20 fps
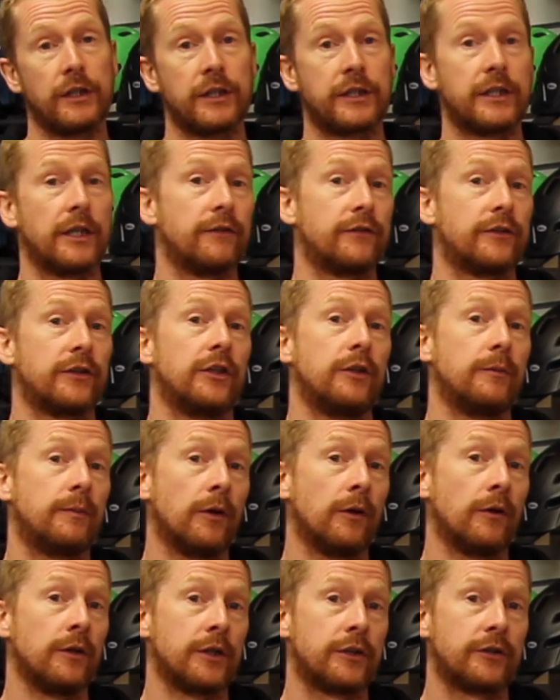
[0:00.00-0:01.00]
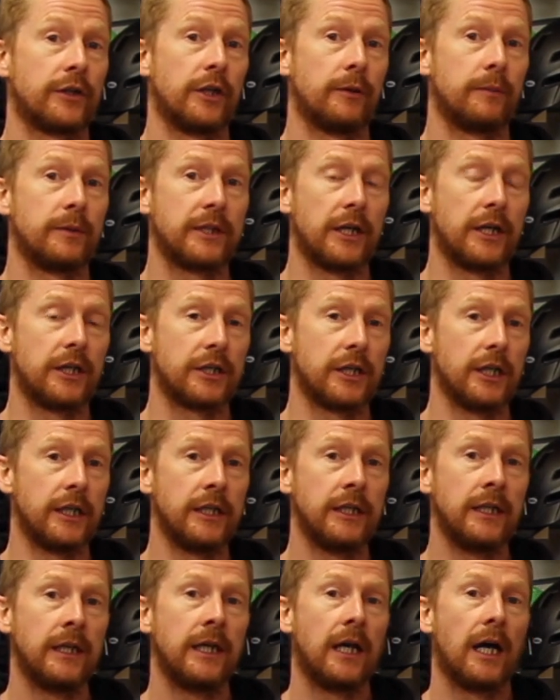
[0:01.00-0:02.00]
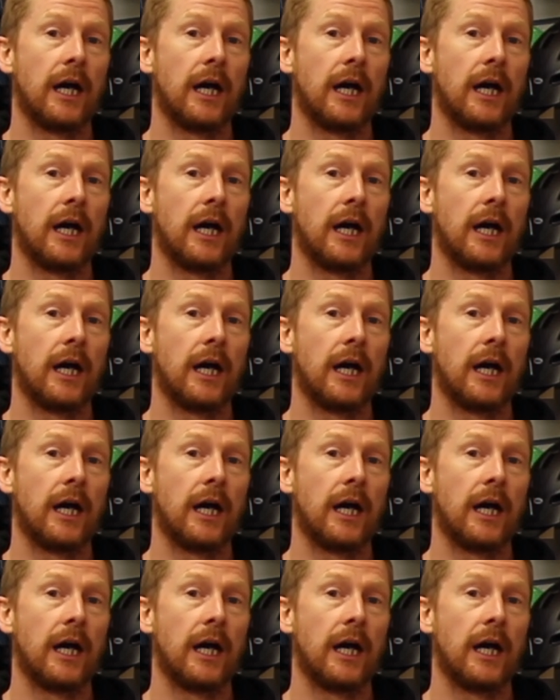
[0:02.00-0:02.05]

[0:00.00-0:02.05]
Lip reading: yourself to on the trail potentially,